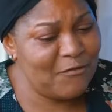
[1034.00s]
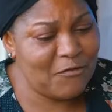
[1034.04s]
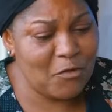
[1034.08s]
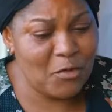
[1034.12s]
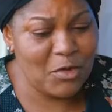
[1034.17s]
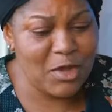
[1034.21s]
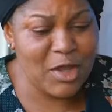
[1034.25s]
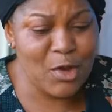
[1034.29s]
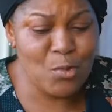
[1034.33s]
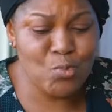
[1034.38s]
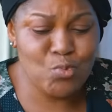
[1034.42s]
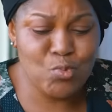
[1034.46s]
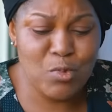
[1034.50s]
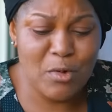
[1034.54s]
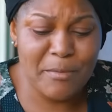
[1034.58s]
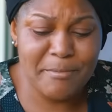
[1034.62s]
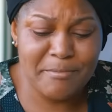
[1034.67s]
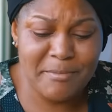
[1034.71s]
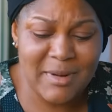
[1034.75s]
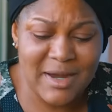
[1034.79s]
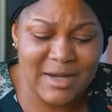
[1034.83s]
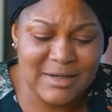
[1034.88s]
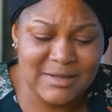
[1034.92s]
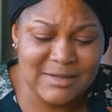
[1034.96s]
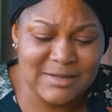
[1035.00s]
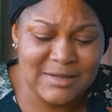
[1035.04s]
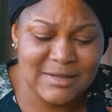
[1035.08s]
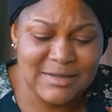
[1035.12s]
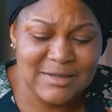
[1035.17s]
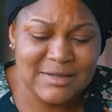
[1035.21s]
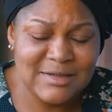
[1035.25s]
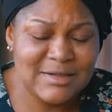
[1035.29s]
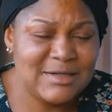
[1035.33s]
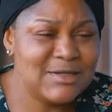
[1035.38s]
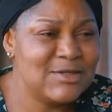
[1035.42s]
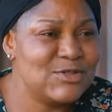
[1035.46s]
for a woman
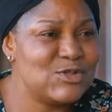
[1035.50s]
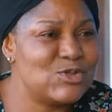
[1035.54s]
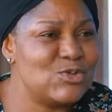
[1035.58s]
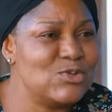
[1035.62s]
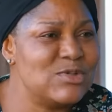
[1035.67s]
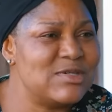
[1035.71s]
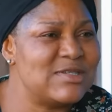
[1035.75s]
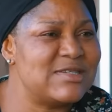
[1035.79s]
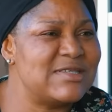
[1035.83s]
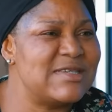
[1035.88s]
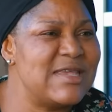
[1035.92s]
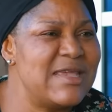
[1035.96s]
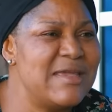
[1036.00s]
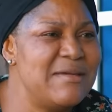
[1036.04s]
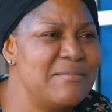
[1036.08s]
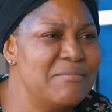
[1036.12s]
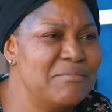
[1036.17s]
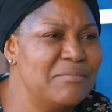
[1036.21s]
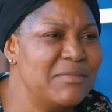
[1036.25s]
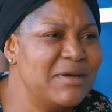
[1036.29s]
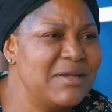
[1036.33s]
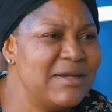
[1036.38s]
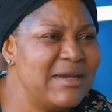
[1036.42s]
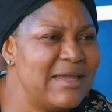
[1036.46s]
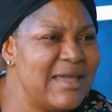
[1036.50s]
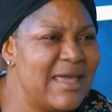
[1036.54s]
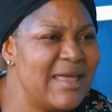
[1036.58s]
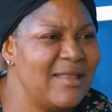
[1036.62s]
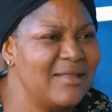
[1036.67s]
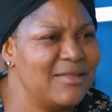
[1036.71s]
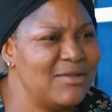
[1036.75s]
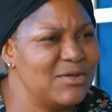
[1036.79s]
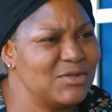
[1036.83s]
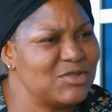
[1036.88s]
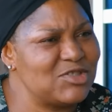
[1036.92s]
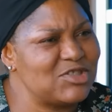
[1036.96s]
to see money
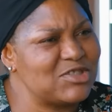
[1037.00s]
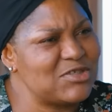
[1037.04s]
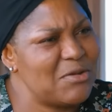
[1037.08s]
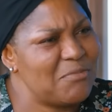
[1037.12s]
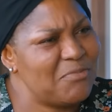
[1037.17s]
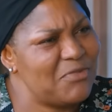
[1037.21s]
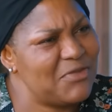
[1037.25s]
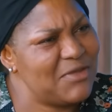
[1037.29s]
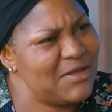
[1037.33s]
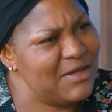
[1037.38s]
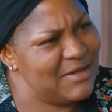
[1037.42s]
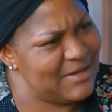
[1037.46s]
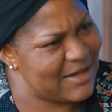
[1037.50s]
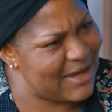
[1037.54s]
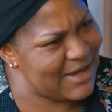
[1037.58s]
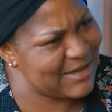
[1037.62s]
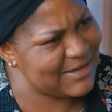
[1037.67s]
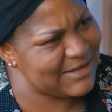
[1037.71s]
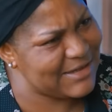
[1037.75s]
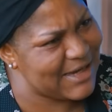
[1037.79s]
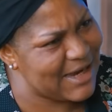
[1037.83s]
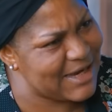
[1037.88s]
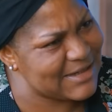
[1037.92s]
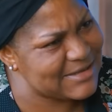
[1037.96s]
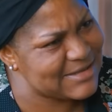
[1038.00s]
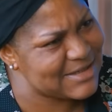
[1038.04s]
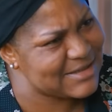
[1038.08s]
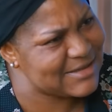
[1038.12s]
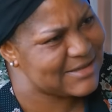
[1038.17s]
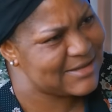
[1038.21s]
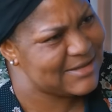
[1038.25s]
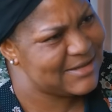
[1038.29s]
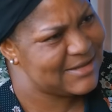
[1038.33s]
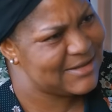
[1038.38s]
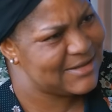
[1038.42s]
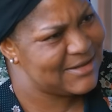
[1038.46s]
and do something like that,
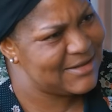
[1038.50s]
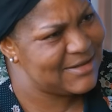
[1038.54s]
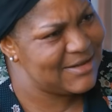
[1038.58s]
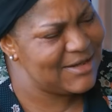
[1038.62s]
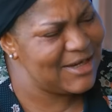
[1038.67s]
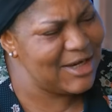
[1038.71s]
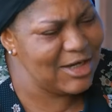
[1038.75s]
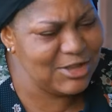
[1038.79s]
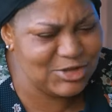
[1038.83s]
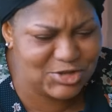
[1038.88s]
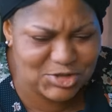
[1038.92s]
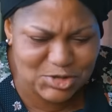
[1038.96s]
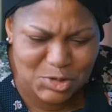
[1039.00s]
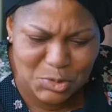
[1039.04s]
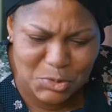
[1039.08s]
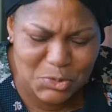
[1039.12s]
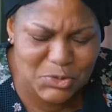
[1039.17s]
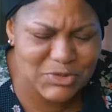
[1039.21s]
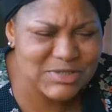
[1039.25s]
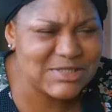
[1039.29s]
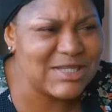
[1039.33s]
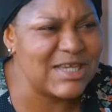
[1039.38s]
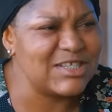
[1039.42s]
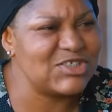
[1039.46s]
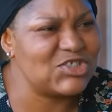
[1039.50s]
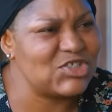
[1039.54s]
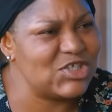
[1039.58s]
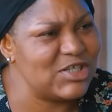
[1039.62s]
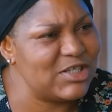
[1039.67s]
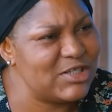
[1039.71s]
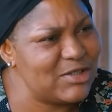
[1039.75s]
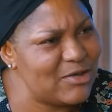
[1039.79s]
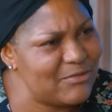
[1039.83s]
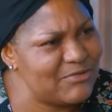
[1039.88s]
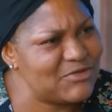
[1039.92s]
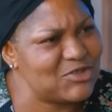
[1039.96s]
it shows that she
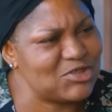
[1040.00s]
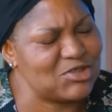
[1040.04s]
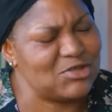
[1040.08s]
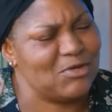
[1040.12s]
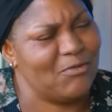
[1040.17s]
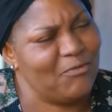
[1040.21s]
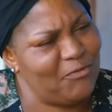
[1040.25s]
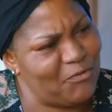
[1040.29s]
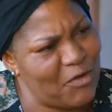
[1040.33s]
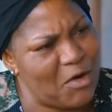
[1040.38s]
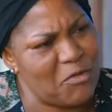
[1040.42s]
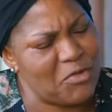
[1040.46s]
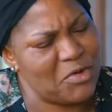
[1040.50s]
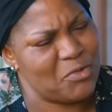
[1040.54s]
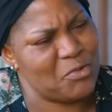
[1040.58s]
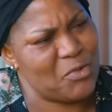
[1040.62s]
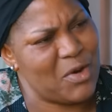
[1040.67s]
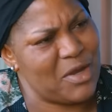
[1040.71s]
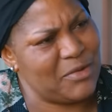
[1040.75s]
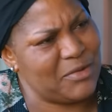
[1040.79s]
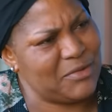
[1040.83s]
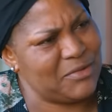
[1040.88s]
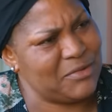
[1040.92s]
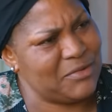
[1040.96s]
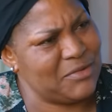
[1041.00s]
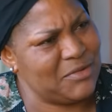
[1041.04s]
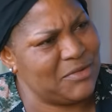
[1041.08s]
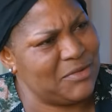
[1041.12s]
loves you very well.